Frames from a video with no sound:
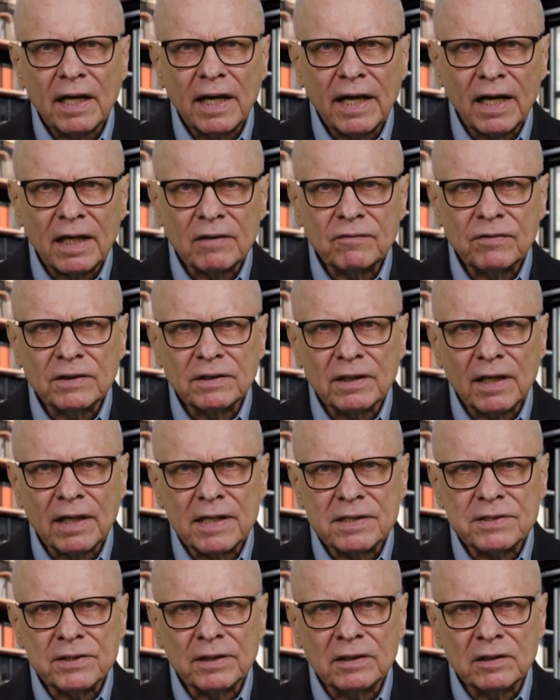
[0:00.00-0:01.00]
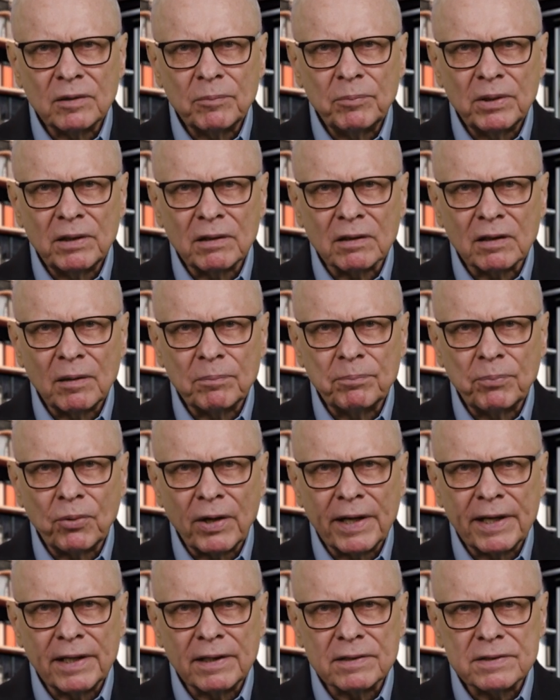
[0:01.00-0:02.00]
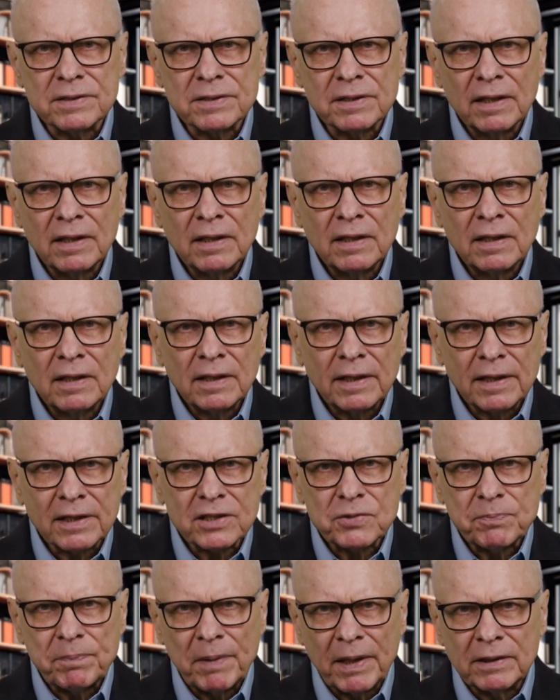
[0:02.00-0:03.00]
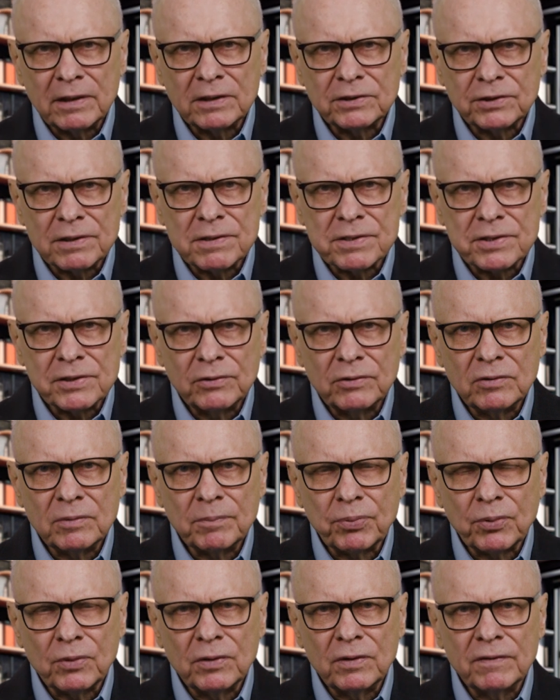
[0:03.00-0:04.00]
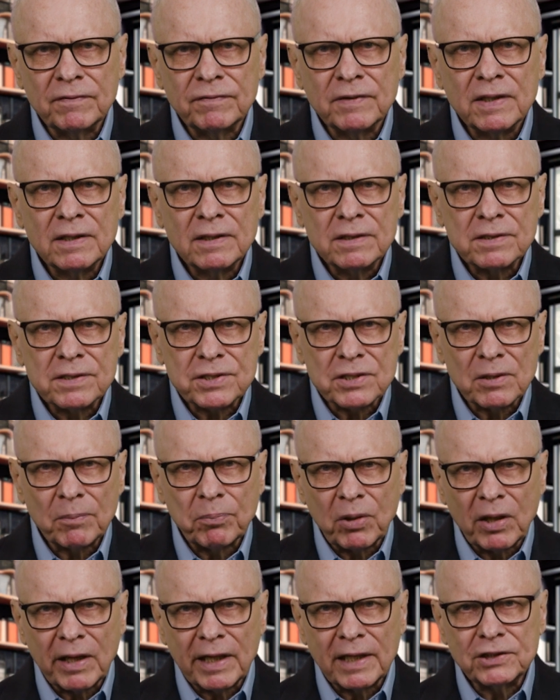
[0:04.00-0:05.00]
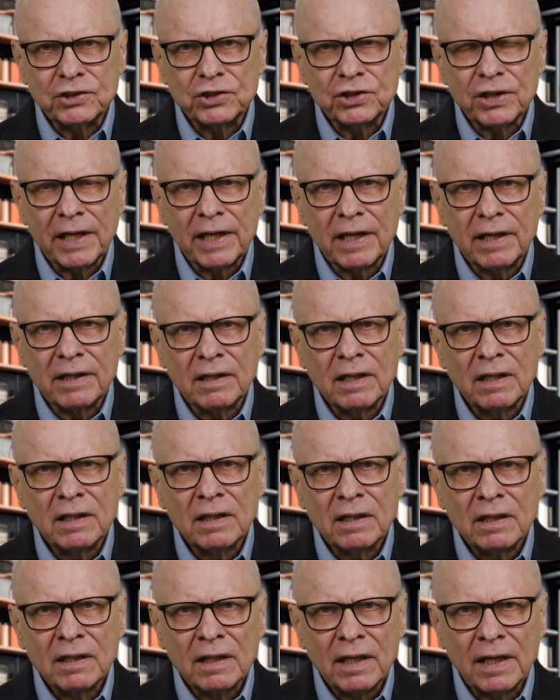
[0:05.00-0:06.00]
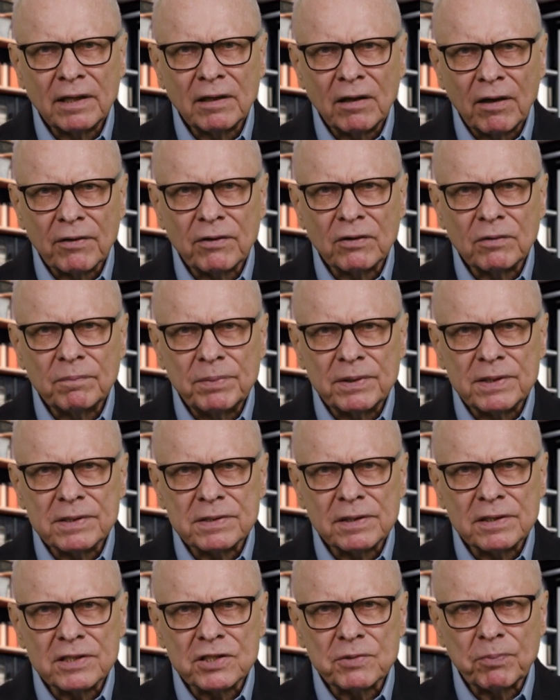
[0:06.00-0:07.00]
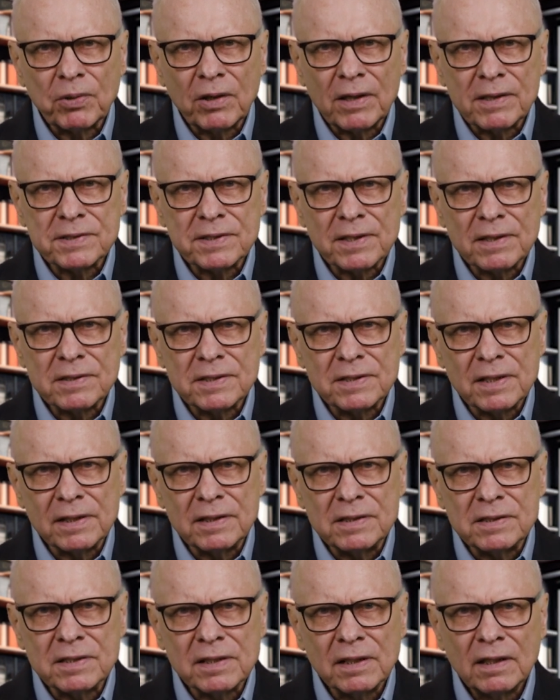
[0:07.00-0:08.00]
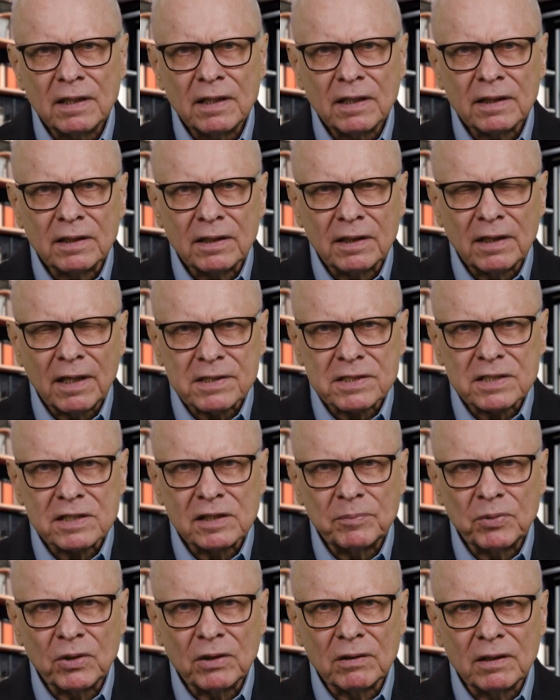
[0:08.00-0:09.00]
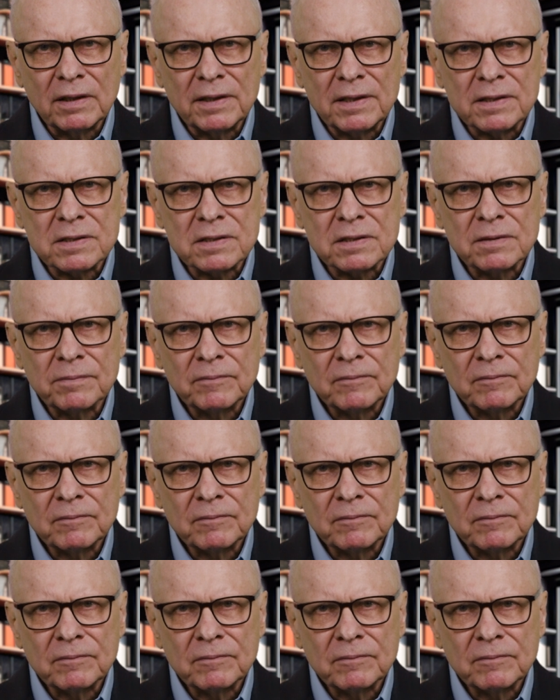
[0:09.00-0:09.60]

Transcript: advertising to build up brands, expenditures to improve supply chain and other business processes, customer lists,